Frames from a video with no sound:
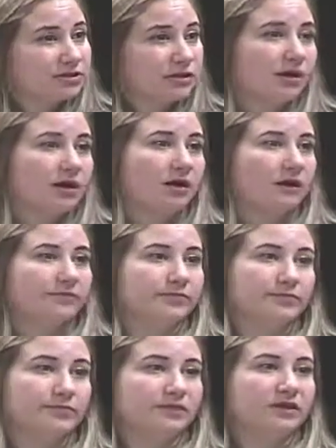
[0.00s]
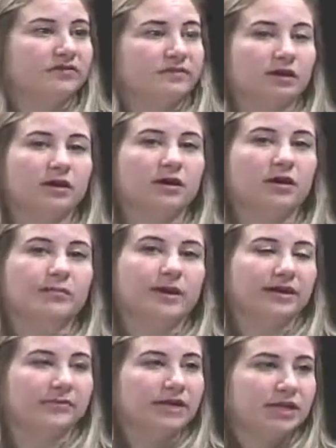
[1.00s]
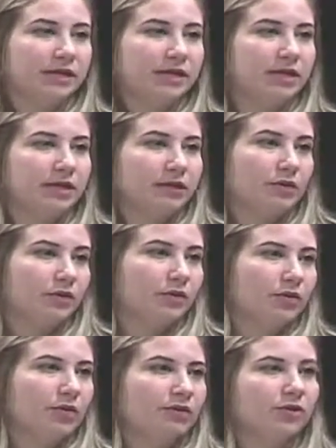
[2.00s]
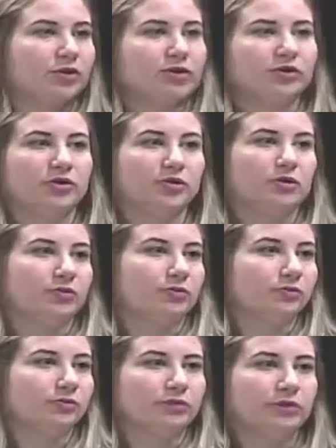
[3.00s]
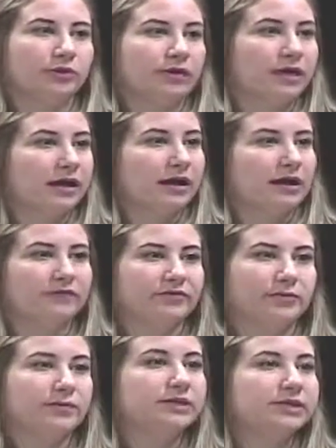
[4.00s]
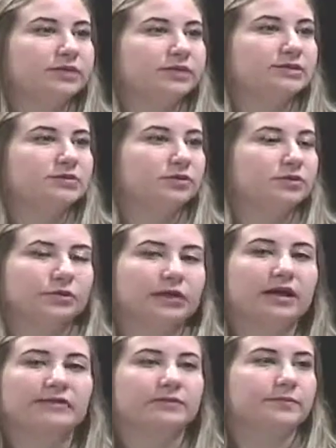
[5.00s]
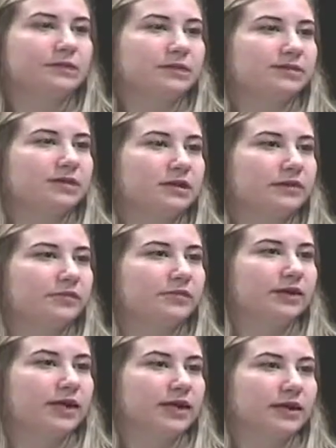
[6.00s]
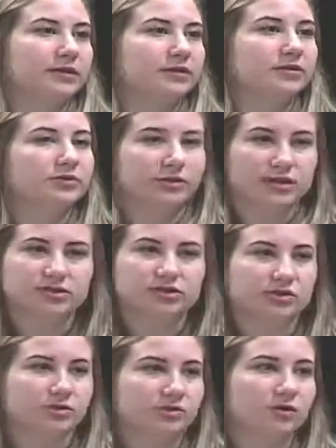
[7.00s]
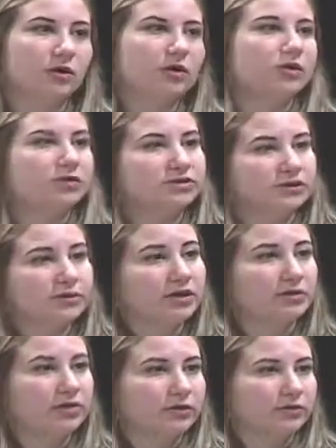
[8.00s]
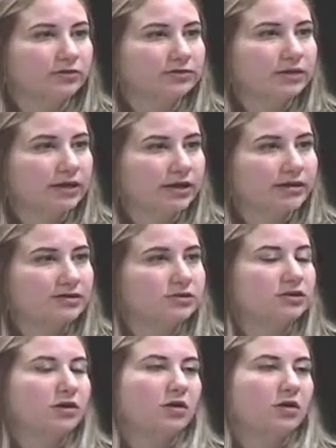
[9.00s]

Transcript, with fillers: Um, give me a call back immediately or you will have the police or will have the police come and arrest you or something along those lines.